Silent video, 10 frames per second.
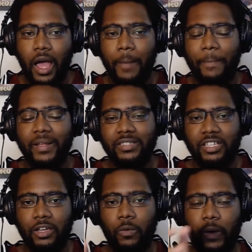up
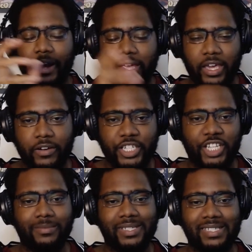until where
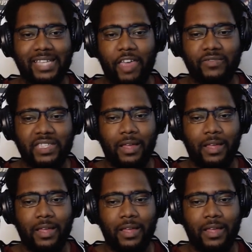Kirishima saves